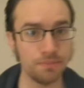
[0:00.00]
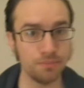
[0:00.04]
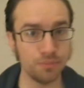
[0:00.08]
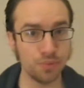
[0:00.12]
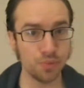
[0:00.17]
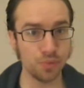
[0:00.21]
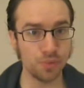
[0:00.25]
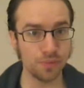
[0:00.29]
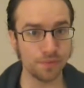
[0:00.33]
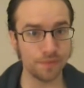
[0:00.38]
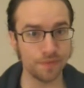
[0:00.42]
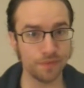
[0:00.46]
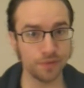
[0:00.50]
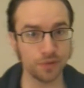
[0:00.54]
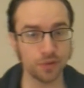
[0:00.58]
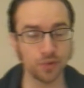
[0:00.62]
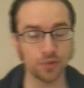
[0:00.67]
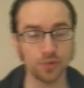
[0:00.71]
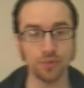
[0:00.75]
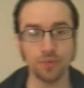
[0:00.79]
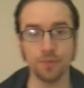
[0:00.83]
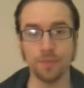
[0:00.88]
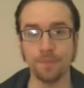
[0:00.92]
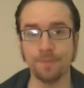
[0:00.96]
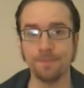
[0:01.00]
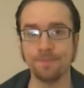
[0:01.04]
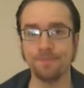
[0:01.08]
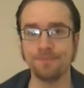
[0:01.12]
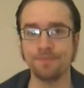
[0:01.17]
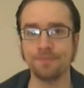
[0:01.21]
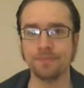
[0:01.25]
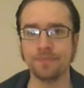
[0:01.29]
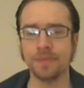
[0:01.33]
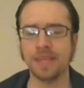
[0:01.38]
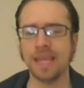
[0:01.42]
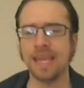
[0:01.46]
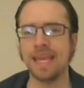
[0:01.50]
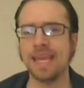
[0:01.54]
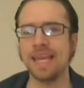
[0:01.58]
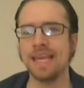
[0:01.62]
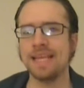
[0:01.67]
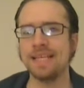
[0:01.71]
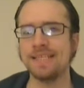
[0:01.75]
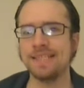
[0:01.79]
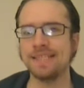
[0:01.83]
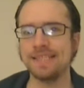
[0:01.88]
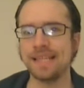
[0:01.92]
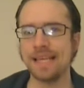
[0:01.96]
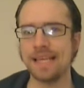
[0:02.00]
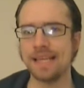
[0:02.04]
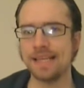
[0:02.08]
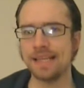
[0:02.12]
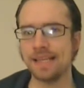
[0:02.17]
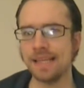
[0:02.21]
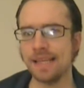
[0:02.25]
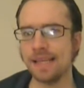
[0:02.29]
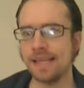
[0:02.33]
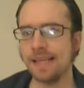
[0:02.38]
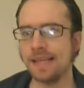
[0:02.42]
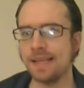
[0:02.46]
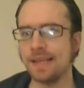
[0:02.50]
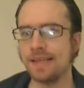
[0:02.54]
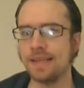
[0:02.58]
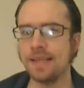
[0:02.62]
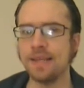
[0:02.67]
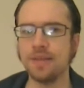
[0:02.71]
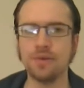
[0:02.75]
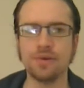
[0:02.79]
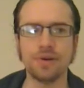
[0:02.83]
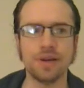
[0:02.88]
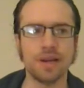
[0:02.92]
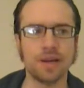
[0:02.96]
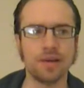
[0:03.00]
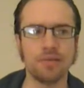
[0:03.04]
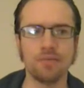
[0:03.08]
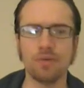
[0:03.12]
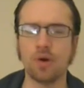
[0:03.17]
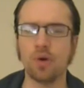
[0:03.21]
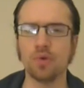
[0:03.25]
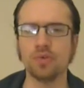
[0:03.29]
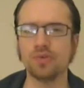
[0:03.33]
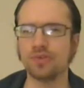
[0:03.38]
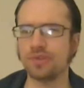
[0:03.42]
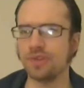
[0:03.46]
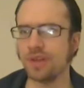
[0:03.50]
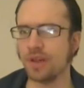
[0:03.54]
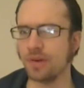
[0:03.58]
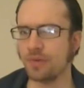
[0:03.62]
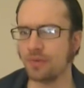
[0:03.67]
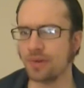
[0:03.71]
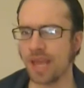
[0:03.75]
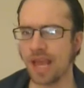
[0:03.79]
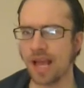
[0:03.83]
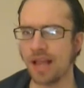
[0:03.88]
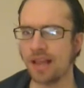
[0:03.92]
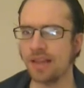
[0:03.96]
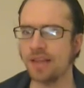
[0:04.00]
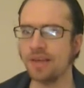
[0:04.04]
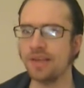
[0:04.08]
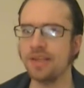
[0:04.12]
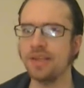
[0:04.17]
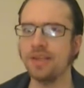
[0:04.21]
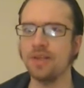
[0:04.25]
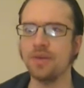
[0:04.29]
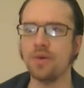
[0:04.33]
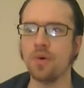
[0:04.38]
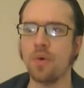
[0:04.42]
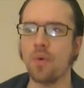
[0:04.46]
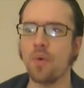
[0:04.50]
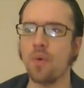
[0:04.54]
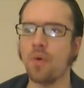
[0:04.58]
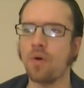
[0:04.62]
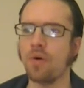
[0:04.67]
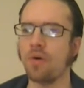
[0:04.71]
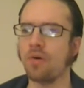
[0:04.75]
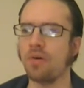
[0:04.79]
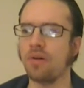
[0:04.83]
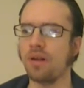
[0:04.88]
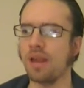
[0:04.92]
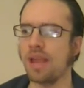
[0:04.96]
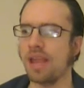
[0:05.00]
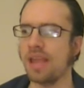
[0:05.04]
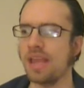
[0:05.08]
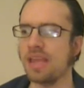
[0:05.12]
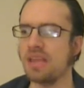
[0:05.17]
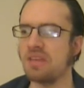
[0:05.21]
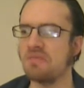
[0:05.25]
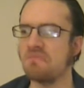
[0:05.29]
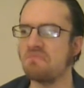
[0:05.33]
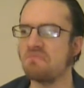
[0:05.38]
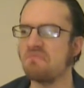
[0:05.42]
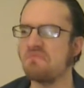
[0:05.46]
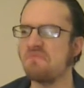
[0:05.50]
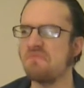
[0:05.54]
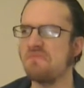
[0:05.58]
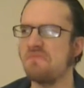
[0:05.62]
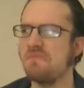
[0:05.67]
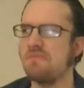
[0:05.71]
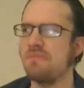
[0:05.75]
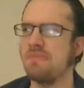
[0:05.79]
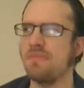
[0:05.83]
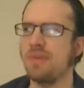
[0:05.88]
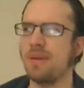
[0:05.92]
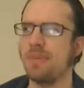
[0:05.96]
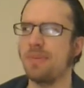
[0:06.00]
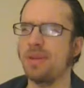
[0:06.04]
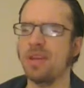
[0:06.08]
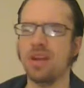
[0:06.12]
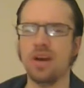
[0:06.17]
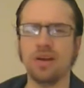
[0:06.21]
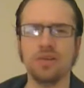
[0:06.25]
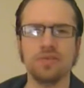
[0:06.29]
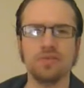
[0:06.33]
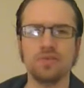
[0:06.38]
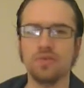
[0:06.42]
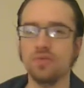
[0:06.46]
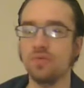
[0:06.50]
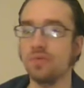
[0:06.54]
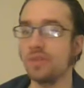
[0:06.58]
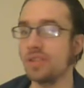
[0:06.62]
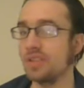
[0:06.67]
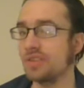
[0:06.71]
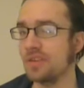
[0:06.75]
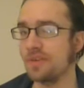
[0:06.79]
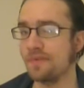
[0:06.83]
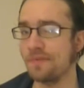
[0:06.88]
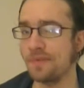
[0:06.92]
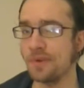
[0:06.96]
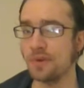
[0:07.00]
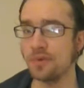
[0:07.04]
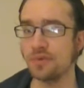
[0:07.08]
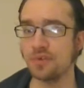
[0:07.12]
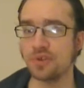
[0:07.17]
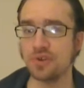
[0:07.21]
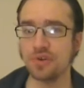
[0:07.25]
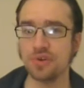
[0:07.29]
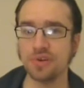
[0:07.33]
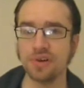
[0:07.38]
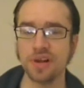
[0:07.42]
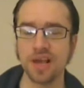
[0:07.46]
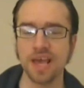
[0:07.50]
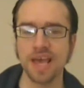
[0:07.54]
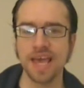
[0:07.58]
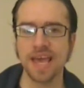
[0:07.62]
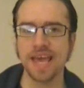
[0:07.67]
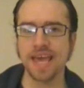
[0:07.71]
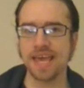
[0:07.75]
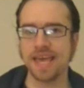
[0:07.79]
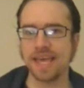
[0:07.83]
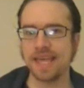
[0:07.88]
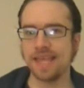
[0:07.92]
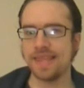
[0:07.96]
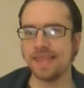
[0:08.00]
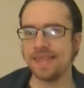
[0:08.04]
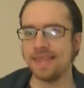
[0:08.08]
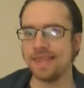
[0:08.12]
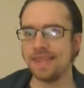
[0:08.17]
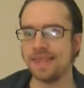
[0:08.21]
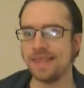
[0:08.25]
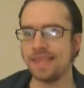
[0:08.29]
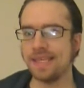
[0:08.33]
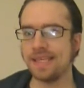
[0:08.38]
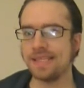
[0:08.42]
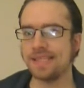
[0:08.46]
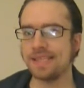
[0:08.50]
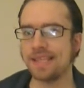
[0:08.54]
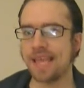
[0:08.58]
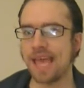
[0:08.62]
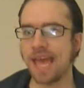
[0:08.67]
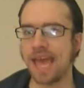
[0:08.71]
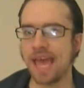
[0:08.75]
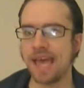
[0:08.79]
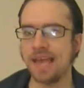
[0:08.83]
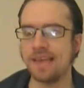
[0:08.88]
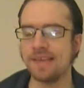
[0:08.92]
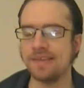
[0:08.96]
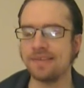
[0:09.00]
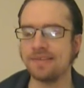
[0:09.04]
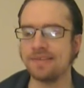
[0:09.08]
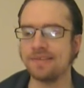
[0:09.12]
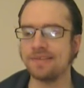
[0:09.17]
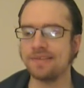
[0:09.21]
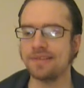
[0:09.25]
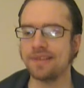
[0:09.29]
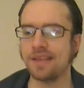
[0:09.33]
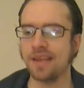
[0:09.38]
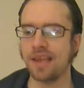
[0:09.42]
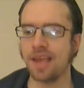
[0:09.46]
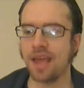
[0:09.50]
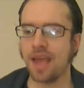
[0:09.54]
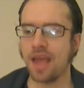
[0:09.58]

Movie Review. Set in either an alternate reality or a maybe not too distant future, this has